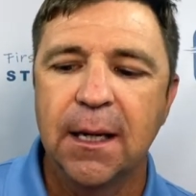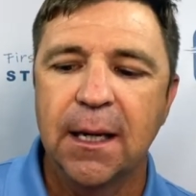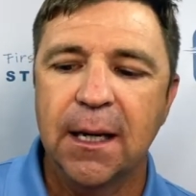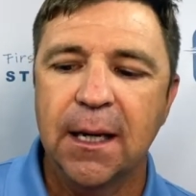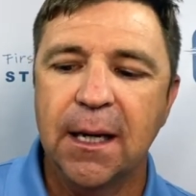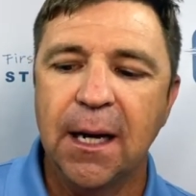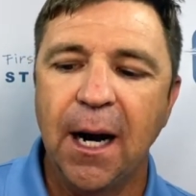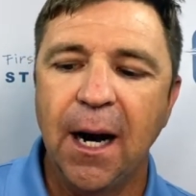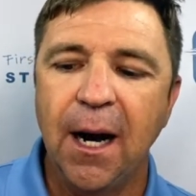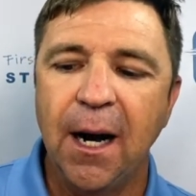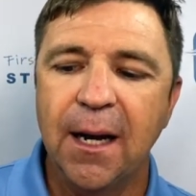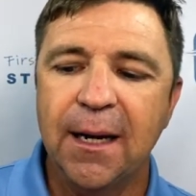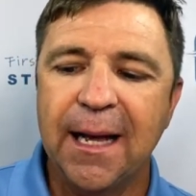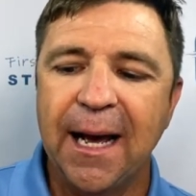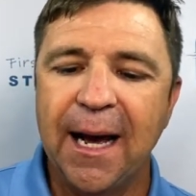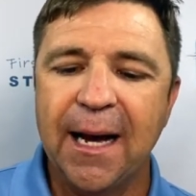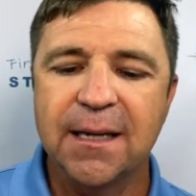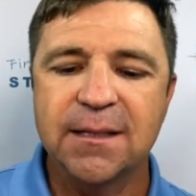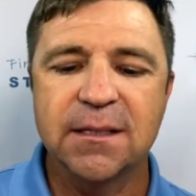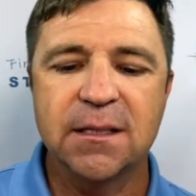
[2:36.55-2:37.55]
God
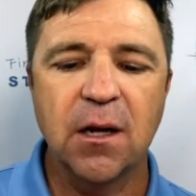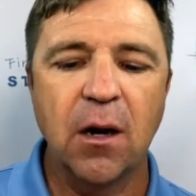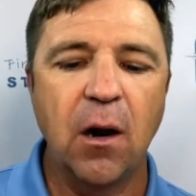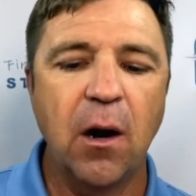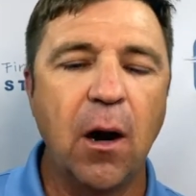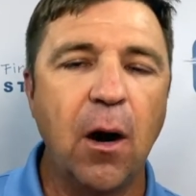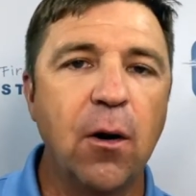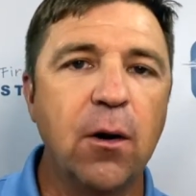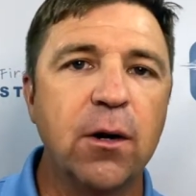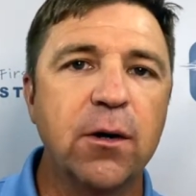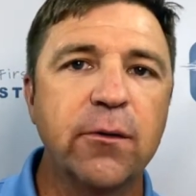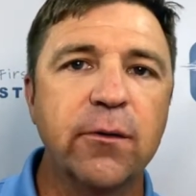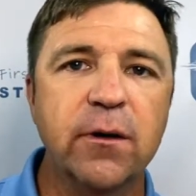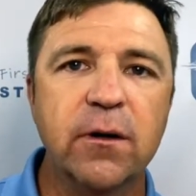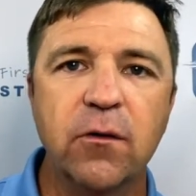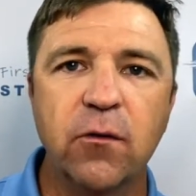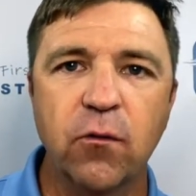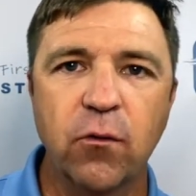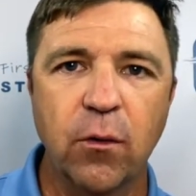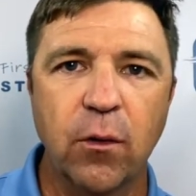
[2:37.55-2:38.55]
has it all under
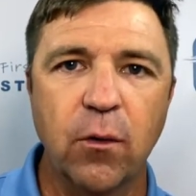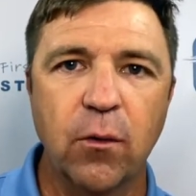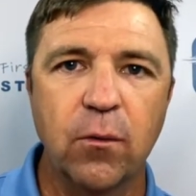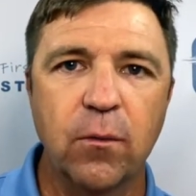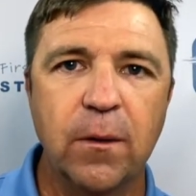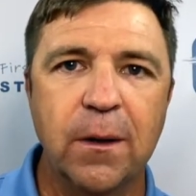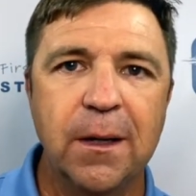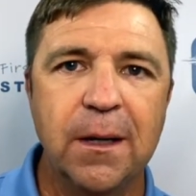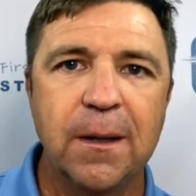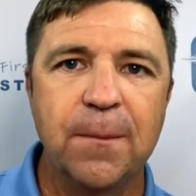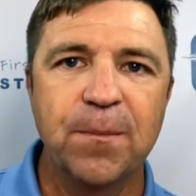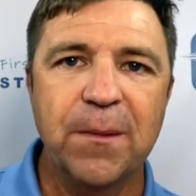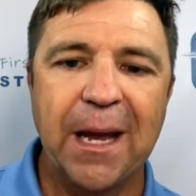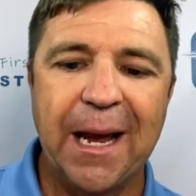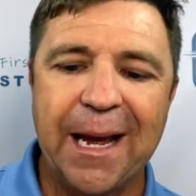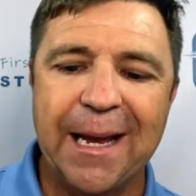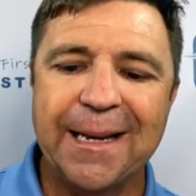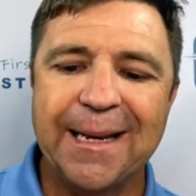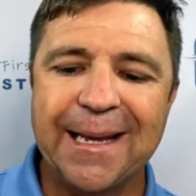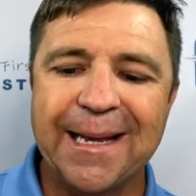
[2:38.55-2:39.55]
control
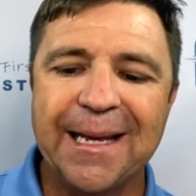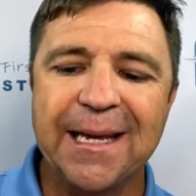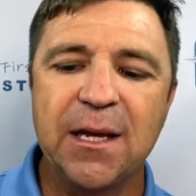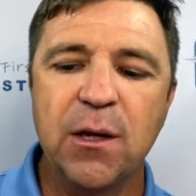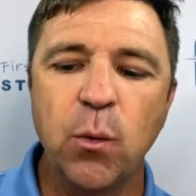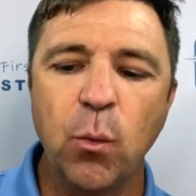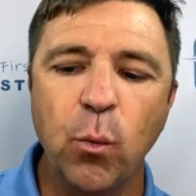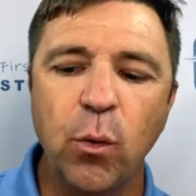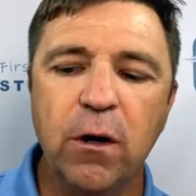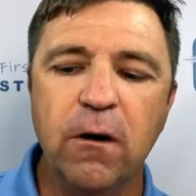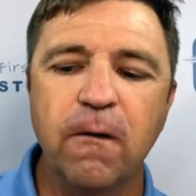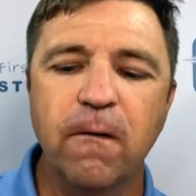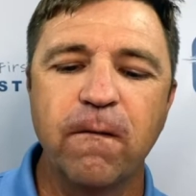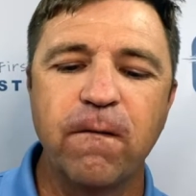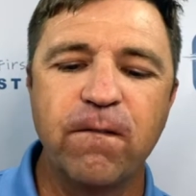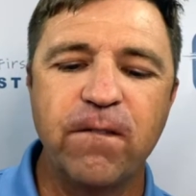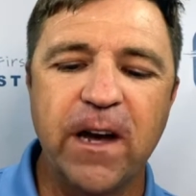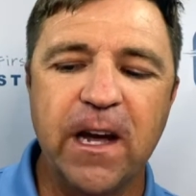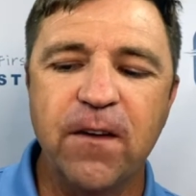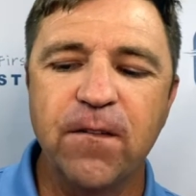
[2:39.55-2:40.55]
and He will
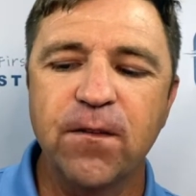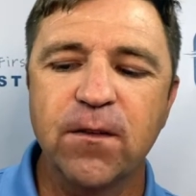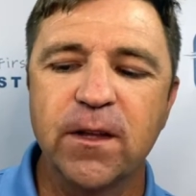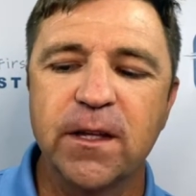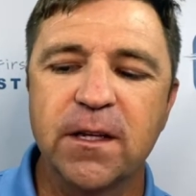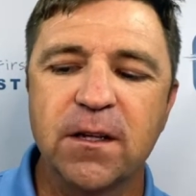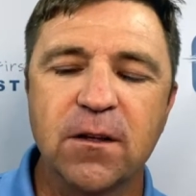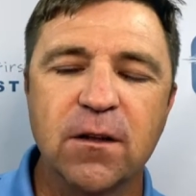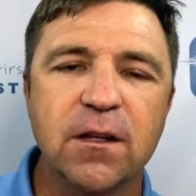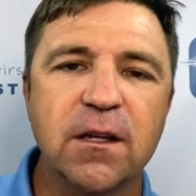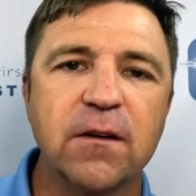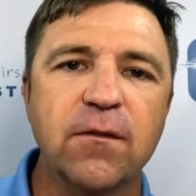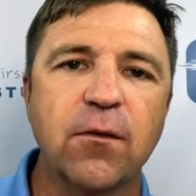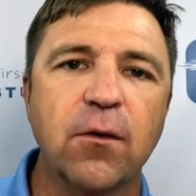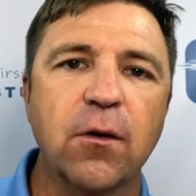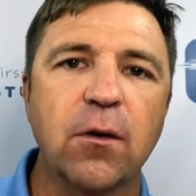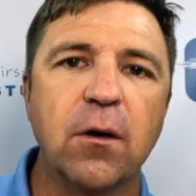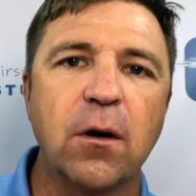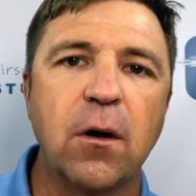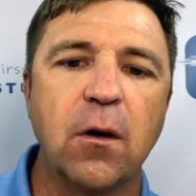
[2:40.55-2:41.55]
faithfully
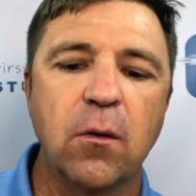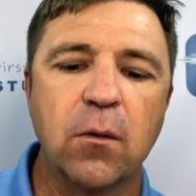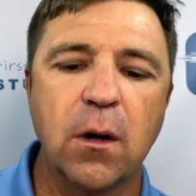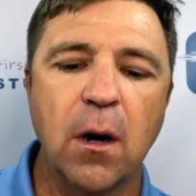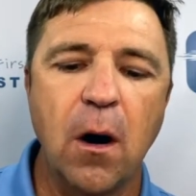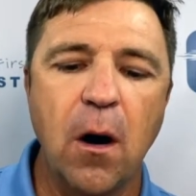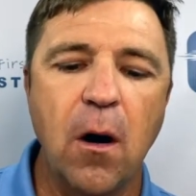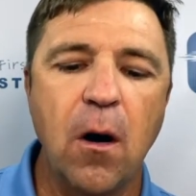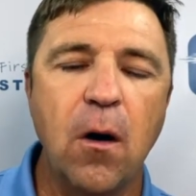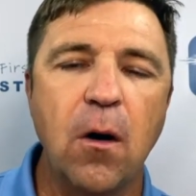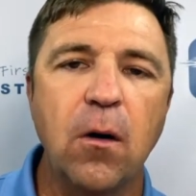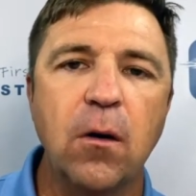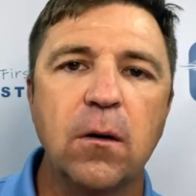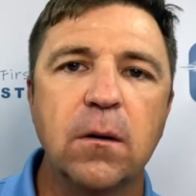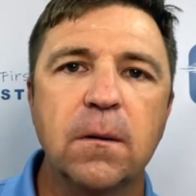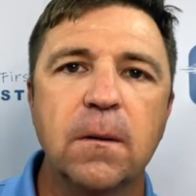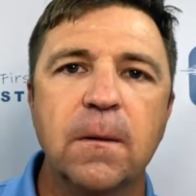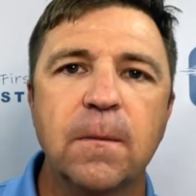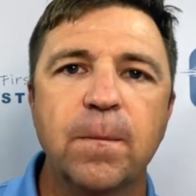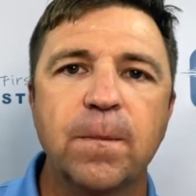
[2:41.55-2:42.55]
deliver on
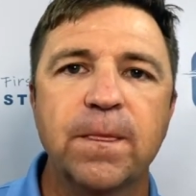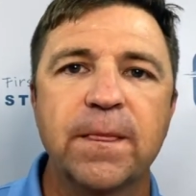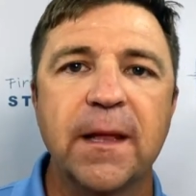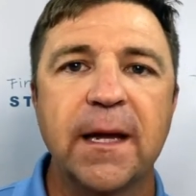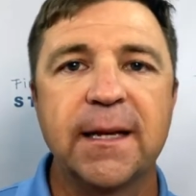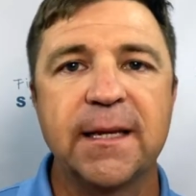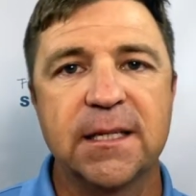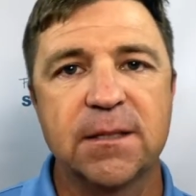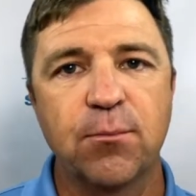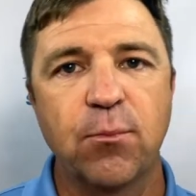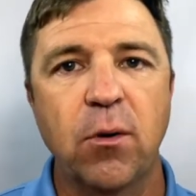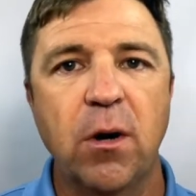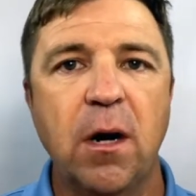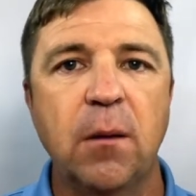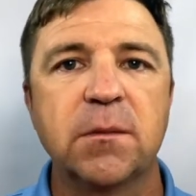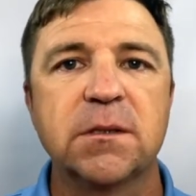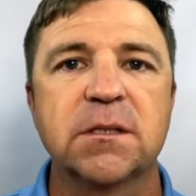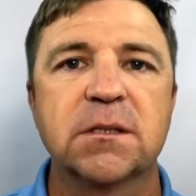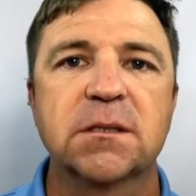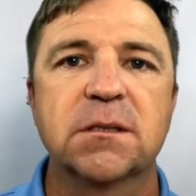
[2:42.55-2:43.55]
all that He's
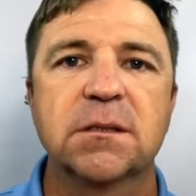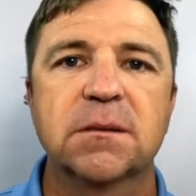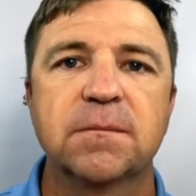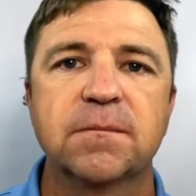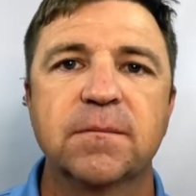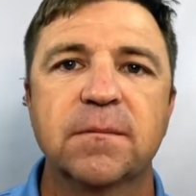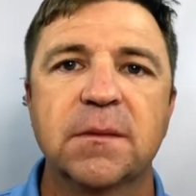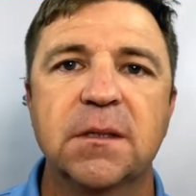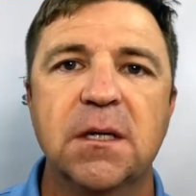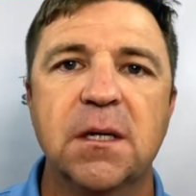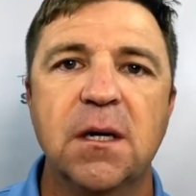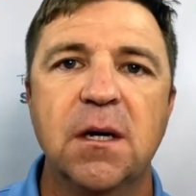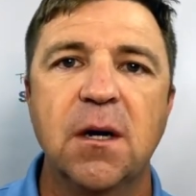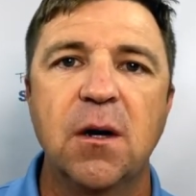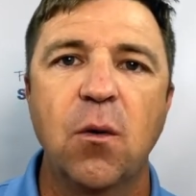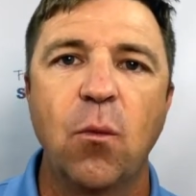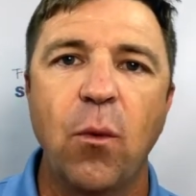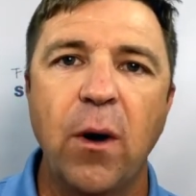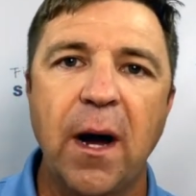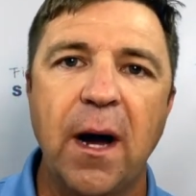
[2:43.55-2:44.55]
promised.
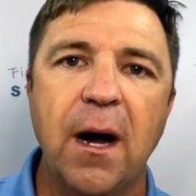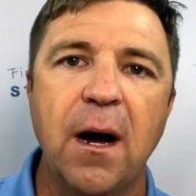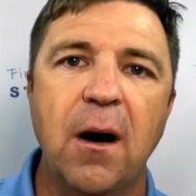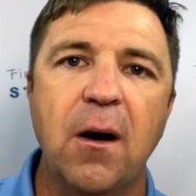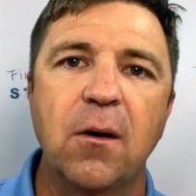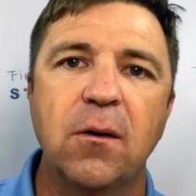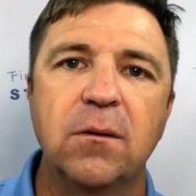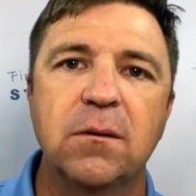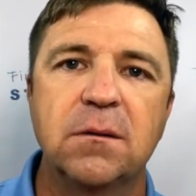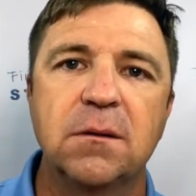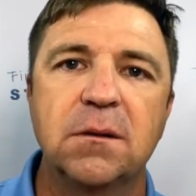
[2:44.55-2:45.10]
Wow.